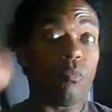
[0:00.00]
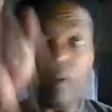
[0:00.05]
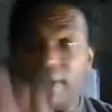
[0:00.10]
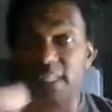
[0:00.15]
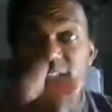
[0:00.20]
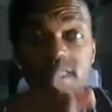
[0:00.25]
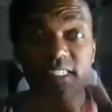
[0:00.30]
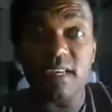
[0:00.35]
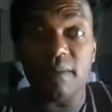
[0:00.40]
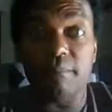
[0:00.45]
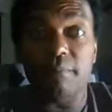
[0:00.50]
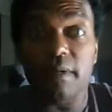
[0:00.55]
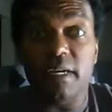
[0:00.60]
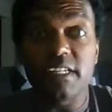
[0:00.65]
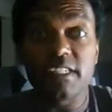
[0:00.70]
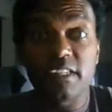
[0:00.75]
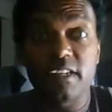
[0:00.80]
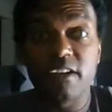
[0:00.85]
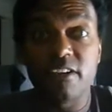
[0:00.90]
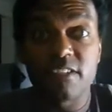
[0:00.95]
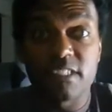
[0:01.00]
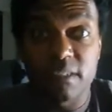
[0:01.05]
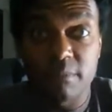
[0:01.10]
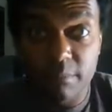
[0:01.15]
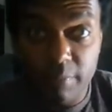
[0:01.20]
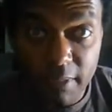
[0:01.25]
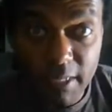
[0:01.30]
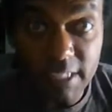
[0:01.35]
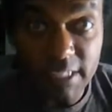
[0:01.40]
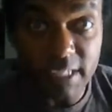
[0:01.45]
What is up, Blazionaires
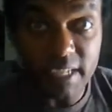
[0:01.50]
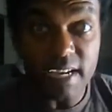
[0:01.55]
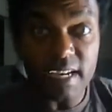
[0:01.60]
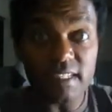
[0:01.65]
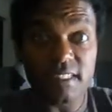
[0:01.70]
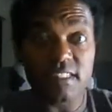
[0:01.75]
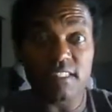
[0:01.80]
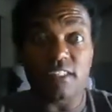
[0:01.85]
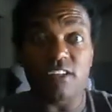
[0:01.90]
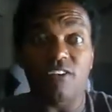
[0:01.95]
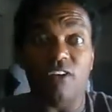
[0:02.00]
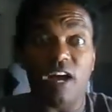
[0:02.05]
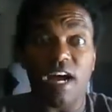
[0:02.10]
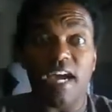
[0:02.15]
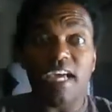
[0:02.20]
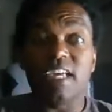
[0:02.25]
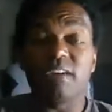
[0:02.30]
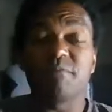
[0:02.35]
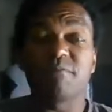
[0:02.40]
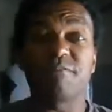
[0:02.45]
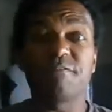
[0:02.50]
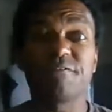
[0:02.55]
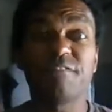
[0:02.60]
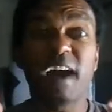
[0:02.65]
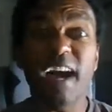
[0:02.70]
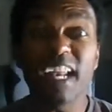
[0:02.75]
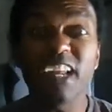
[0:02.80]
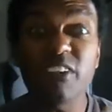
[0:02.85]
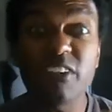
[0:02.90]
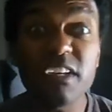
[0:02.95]
and Blazionettes? So I am
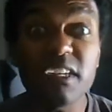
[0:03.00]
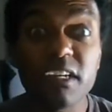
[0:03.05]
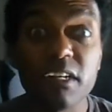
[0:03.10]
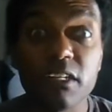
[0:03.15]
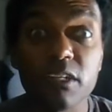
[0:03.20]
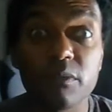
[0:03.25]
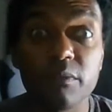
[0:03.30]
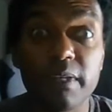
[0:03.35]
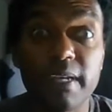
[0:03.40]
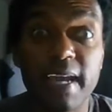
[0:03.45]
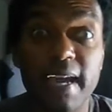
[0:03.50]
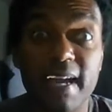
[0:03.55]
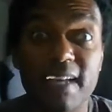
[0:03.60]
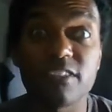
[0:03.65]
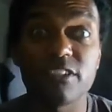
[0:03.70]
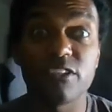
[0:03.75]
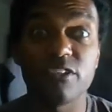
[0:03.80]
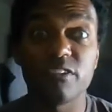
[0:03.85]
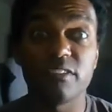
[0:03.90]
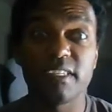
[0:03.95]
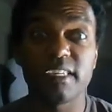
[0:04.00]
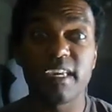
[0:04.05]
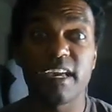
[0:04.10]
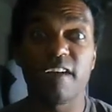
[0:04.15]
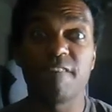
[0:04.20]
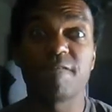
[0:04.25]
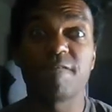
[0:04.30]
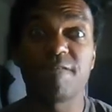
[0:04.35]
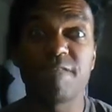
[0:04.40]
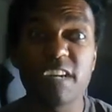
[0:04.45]
finally going to react to the
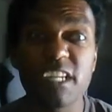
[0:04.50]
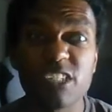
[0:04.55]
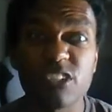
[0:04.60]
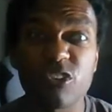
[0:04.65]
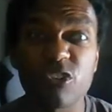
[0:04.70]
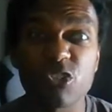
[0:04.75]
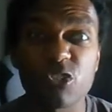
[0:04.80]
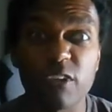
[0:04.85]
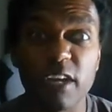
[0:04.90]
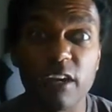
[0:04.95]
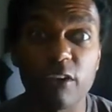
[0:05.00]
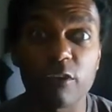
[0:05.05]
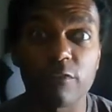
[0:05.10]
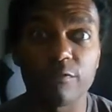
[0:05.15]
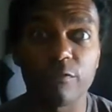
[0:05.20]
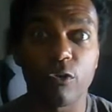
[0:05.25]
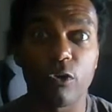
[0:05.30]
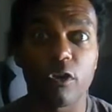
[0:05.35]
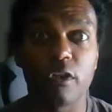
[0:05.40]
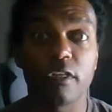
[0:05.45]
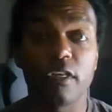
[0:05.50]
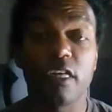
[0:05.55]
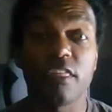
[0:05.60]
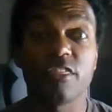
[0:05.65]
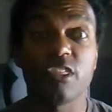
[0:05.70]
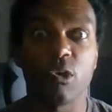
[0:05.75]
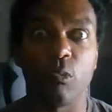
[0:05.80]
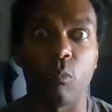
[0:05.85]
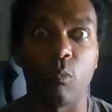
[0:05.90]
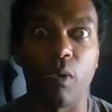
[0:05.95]
official trailer for
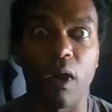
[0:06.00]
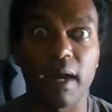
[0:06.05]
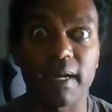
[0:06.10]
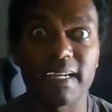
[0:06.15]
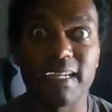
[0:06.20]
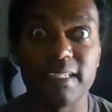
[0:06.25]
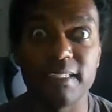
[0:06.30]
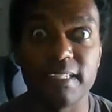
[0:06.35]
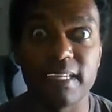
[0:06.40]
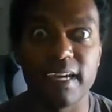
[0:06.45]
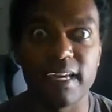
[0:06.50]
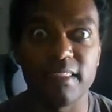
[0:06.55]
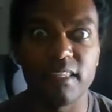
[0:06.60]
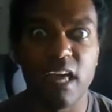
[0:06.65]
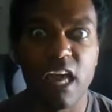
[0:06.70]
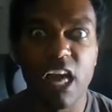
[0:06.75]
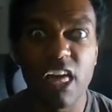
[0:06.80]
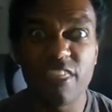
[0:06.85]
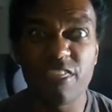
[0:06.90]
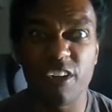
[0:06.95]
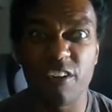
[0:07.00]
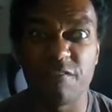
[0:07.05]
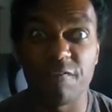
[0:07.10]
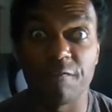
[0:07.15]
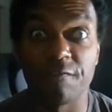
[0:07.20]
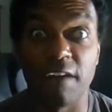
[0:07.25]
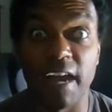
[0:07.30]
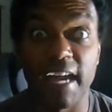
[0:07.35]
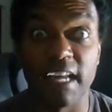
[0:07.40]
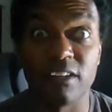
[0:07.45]
The Walking Dead, the
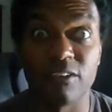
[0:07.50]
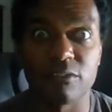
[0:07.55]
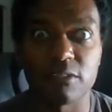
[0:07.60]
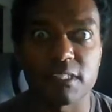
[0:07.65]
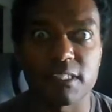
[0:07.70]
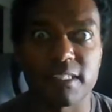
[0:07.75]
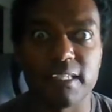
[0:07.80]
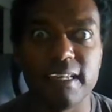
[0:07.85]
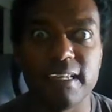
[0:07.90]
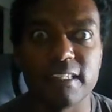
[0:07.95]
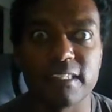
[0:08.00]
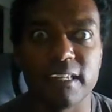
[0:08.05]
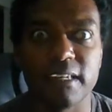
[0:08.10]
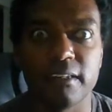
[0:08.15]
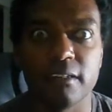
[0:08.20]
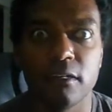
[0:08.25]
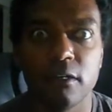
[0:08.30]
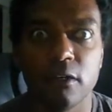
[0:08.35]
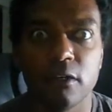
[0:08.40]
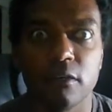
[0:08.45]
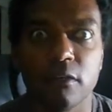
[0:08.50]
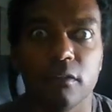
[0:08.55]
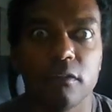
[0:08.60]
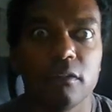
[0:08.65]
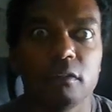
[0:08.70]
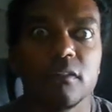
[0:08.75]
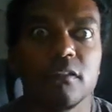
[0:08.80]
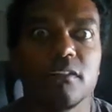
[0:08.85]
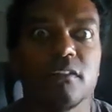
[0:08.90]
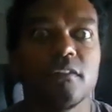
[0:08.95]
final season.
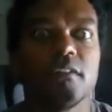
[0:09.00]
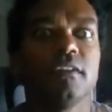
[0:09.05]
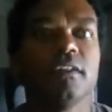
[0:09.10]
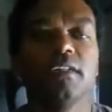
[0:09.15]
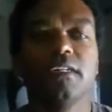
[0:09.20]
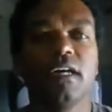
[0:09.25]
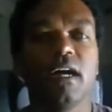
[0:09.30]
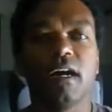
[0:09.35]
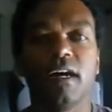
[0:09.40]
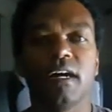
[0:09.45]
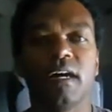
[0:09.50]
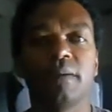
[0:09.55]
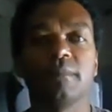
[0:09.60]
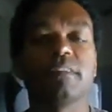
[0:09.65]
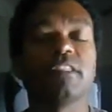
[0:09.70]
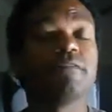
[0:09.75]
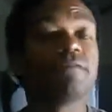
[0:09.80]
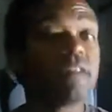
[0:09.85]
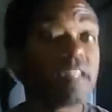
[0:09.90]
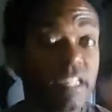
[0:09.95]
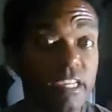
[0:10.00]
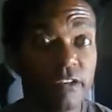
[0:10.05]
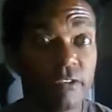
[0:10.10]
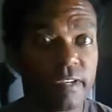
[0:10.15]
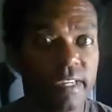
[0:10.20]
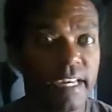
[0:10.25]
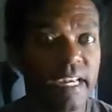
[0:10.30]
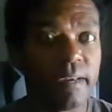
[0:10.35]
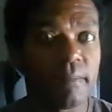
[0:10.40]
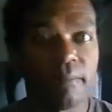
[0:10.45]
the
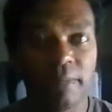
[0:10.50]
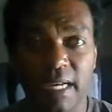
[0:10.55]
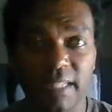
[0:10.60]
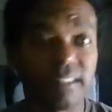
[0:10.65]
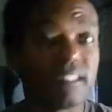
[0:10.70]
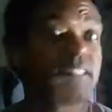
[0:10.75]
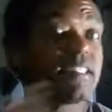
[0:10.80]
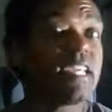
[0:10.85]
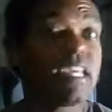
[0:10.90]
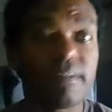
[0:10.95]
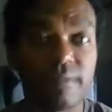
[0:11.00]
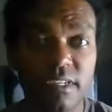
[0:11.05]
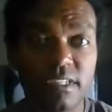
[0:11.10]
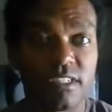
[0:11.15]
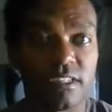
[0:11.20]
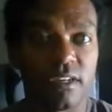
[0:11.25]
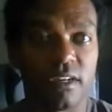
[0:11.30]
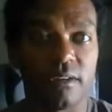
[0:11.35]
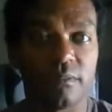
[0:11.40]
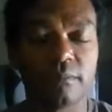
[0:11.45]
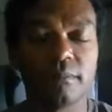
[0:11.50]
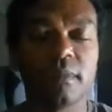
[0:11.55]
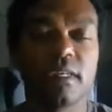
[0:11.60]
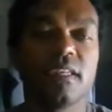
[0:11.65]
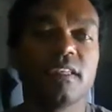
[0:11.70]
video game, not the TV show.